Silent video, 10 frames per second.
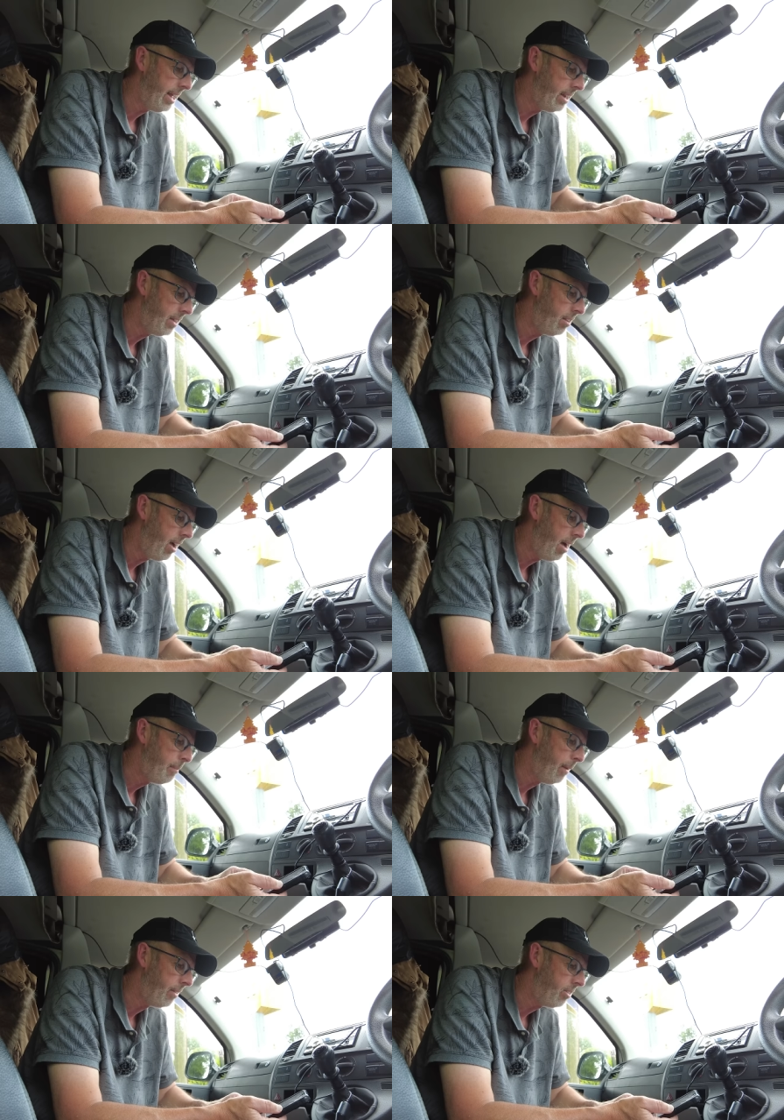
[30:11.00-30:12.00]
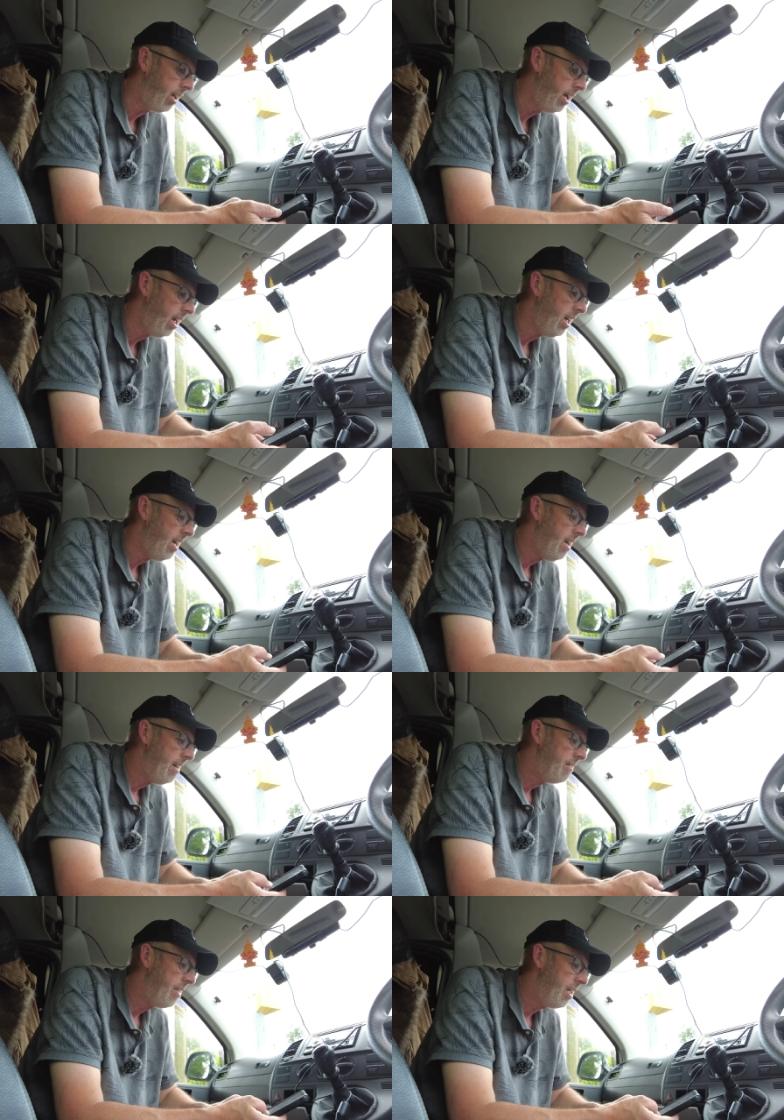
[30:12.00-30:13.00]
it another time but uh,
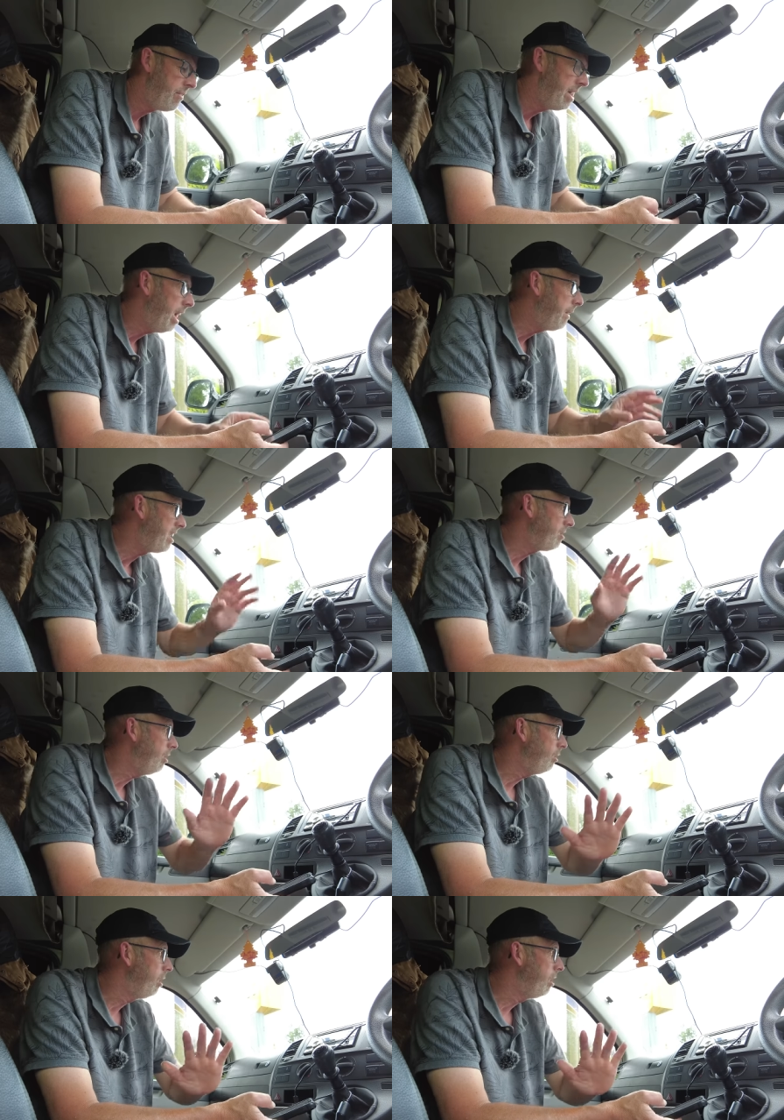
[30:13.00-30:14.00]
for this video it's just